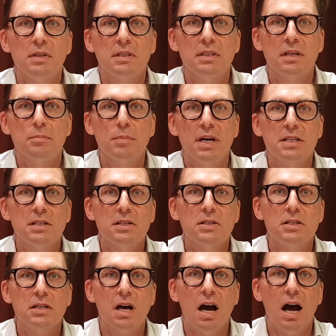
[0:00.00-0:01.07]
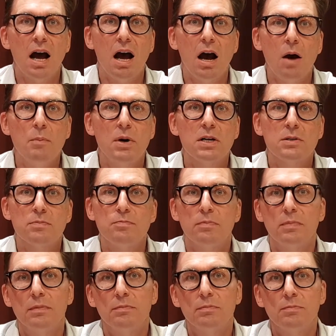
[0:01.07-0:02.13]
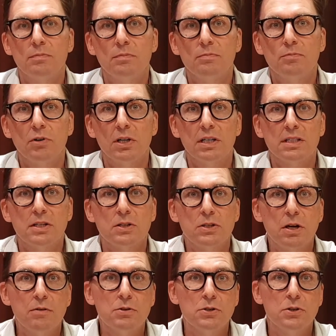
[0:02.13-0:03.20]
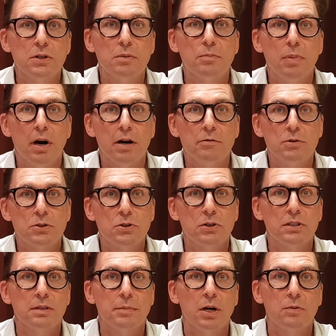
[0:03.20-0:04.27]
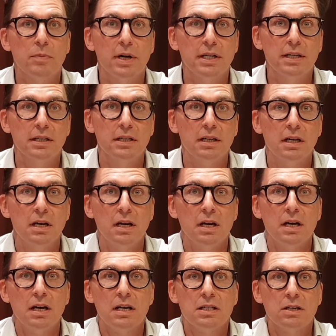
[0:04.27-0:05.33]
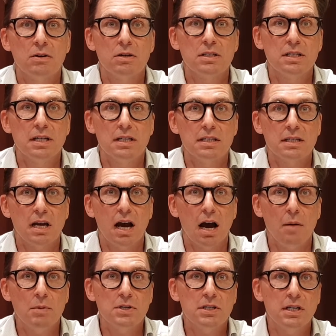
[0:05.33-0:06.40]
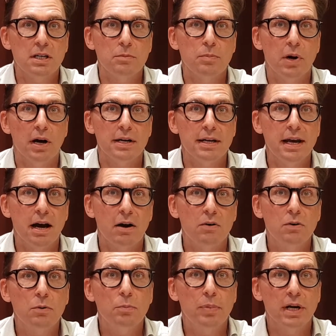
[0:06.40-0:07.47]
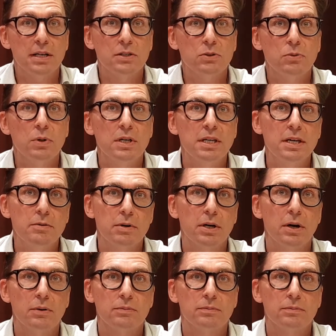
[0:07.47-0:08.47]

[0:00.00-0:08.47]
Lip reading: that measures how much products and services you can buy for a certain amount of money. So it says, how much can you buy now compared to a year ago?